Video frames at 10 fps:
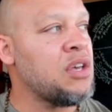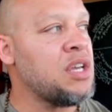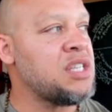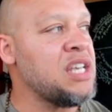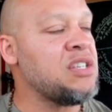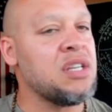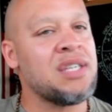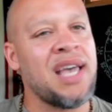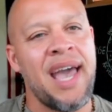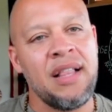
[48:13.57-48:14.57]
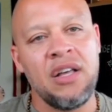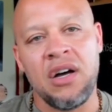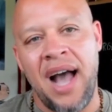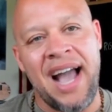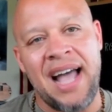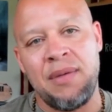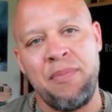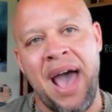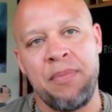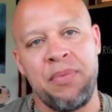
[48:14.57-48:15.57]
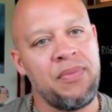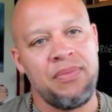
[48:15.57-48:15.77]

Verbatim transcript: It's easy to say, "Hey, look, I got the map.